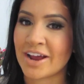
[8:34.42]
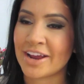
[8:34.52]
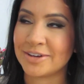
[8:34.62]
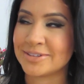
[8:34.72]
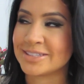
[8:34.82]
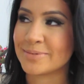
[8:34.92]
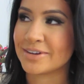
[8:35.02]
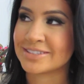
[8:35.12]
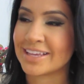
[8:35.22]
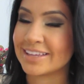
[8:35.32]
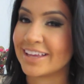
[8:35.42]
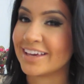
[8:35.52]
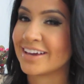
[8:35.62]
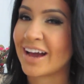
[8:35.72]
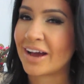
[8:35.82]
I know some girls said
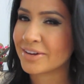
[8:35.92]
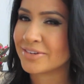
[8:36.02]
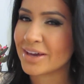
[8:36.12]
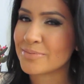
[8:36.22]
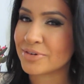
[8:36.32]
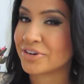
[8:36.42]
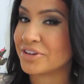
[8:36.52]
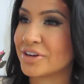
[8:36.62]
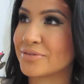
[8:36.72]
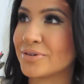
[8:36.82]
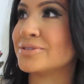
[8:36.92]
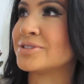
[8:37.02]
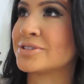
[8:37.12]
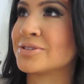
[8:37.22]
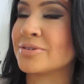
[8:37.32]
like, how could you get more girlier,
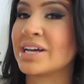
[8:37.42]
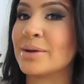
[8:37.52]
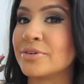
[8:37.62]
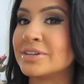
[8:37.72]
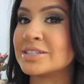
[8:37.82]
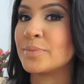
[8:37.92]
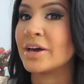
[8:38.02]
Rose? You're so glamorous.